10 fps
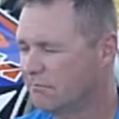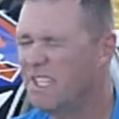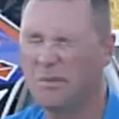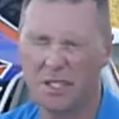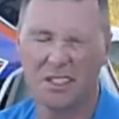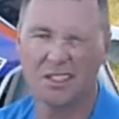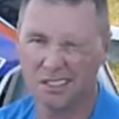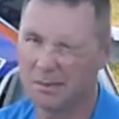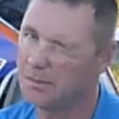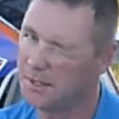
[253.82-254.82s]
I'd be
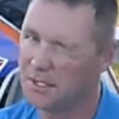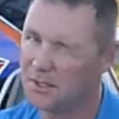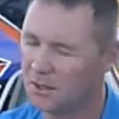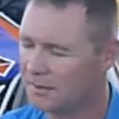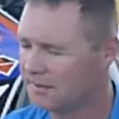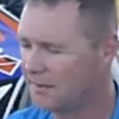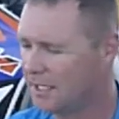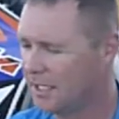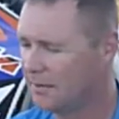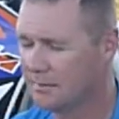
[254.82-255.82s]
pretty sore
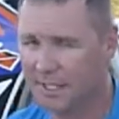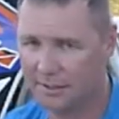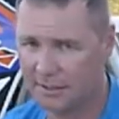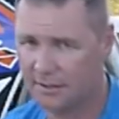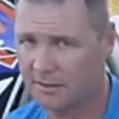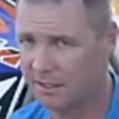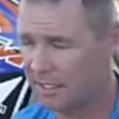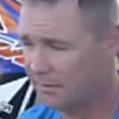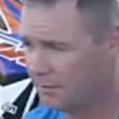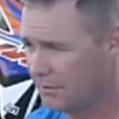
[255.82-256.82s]
at the end of the day
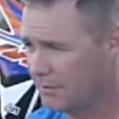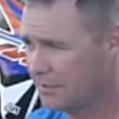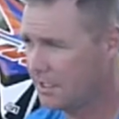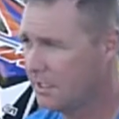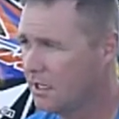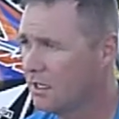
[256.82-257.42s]
with this seat.